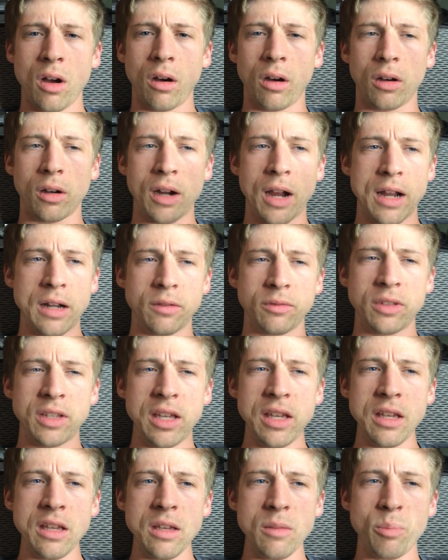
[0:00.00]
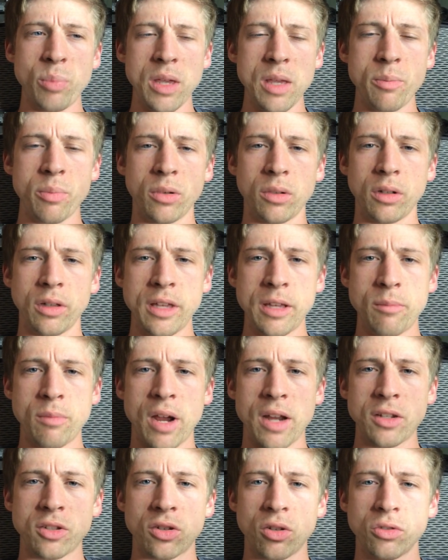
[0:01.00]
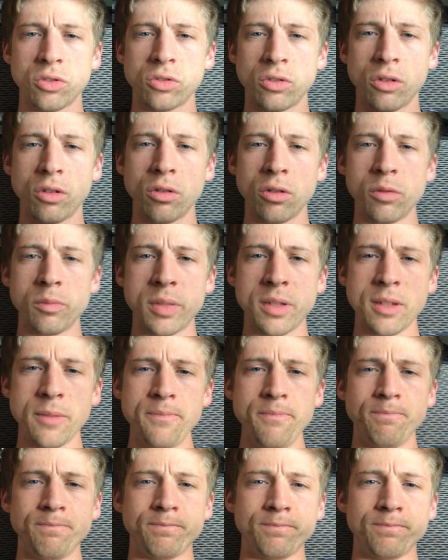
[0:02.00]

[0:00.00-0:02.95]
are kind of key people in my social groups,